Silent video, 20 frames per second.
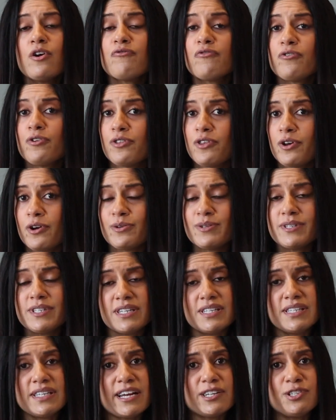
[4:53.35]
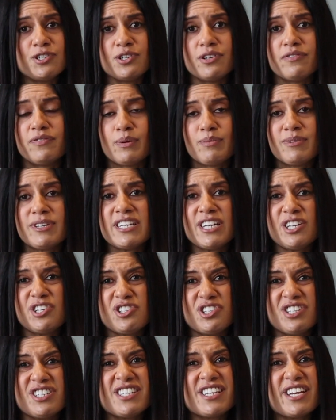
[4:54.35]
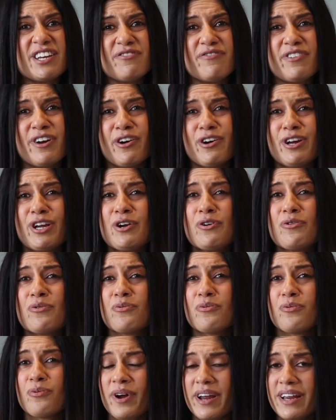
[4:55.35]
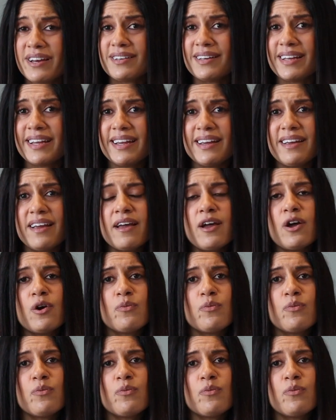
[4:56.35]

For those, the statute of limitations can vary greatly.